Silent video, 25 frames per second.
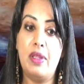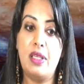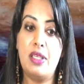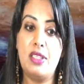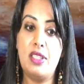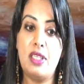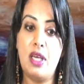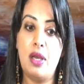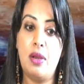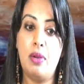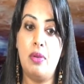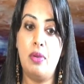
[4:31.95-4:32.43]

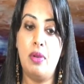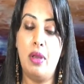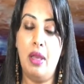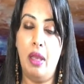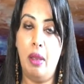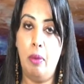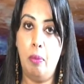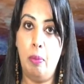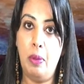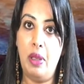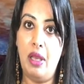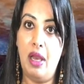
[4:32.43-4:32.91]
So
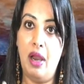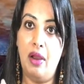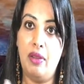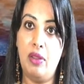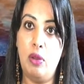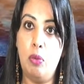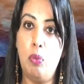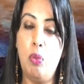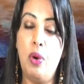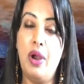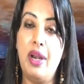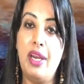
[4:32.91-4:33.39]
it'll be
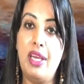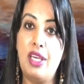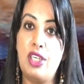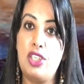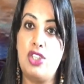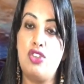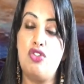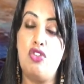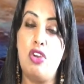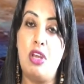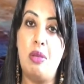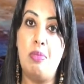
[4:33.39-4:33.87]
either one
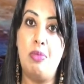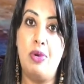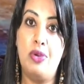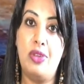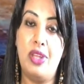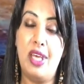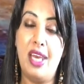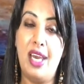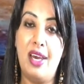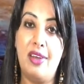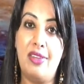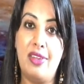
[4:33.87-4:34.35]
extreme or
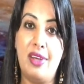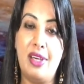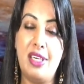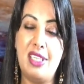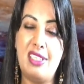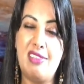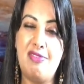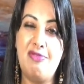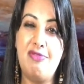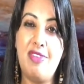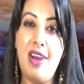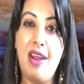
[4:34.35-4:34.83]
the other.
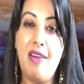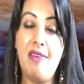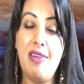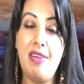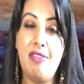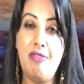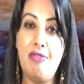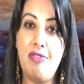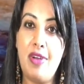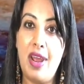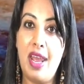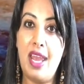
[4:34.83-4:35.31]
It's
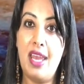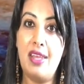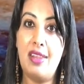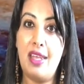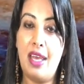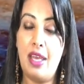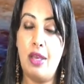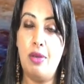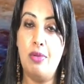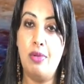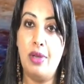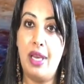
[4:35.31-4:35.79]
very rare
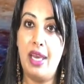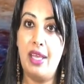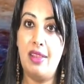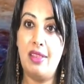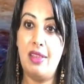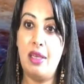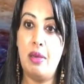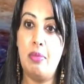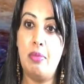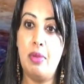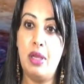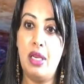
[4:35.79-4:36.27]
that you'll get
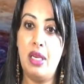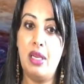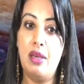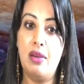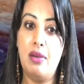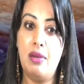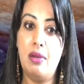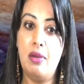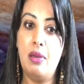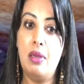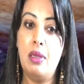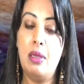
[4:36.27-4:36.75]
them in
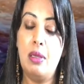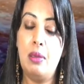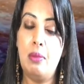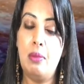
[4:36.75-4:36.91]
a